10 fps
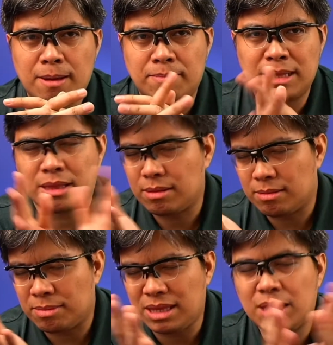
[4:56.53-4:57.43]

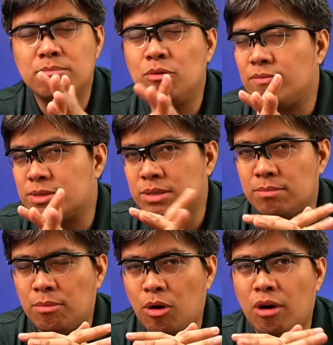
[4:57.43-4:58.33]
But it moves
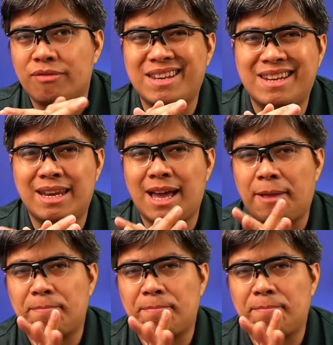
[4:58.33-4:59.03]
more often than not.